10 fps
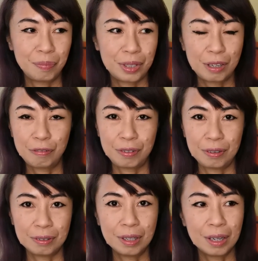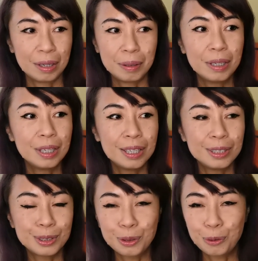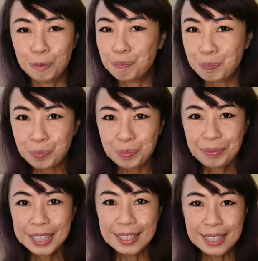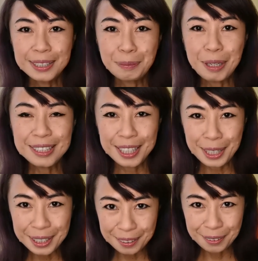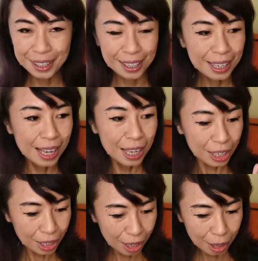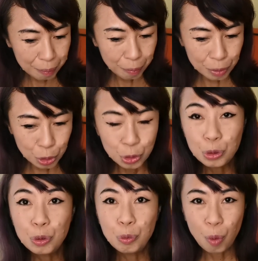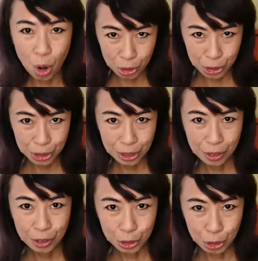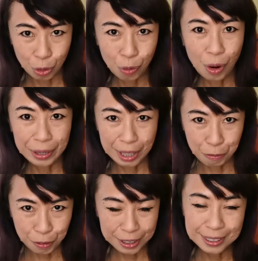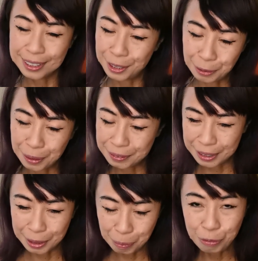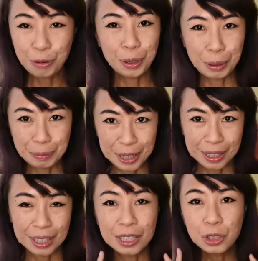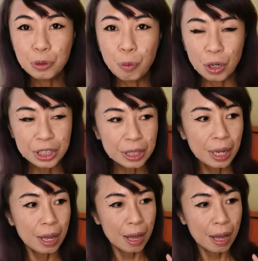they feel. And so here's my take, okay? Do watch the show on Netflix. I know I've said it before and I'm saying it again. Do watch it.